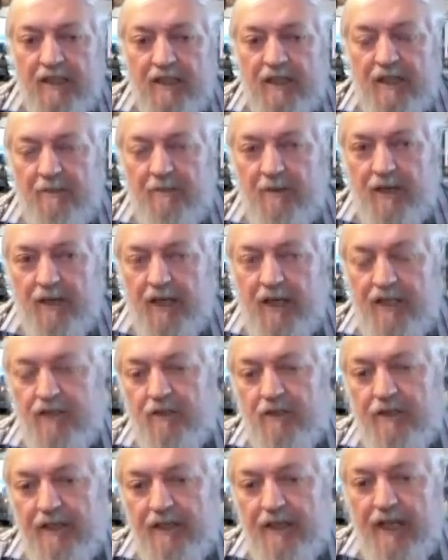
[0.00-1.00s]
And when I
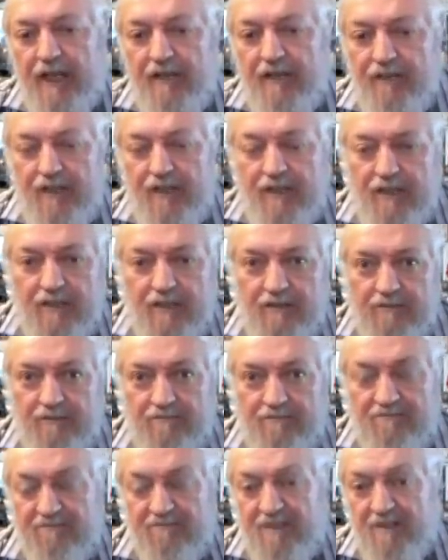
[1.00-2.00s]
joined the Navy,
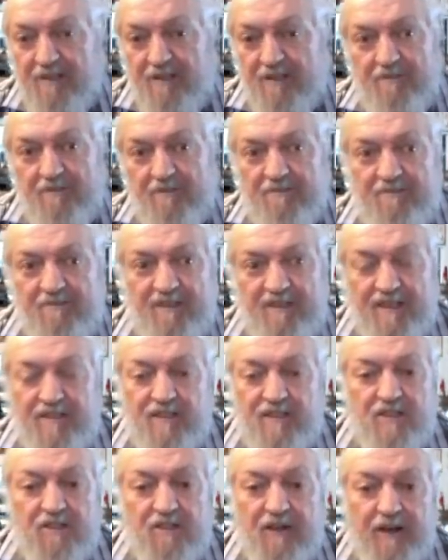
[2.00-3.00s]
there were less
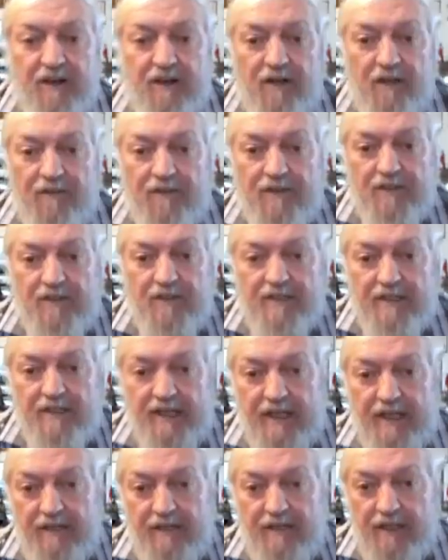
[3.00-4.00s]
than 200 officers in the
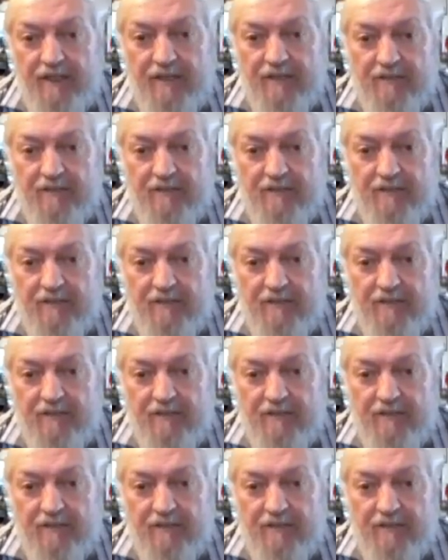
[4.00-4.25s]
Navy.